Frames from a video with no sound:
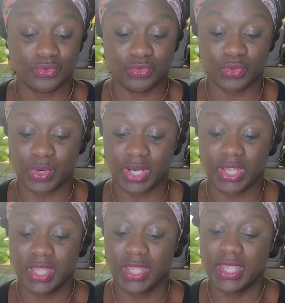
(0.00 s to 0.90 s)
the floor,
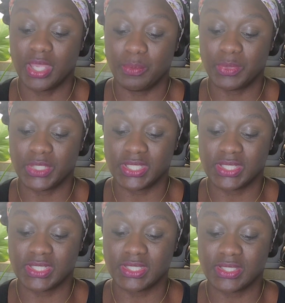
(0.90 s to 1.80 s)
hip
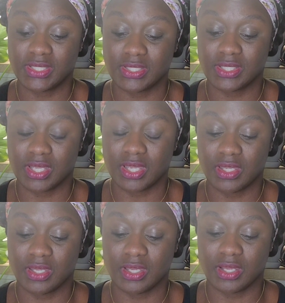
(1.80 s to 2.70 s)
distance
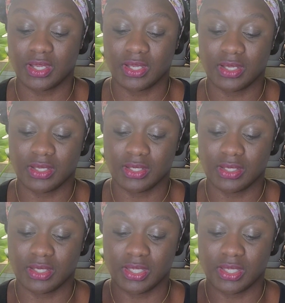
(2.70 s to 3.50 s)
apart.